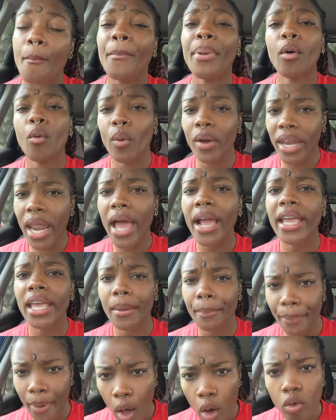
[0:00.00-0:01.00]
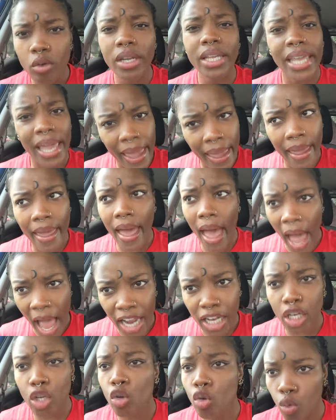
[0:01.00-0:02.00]
But when I get poked, yeah,
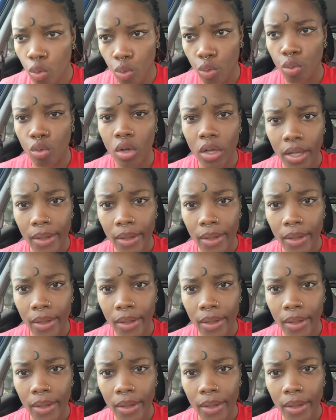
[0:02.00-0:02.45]
I do.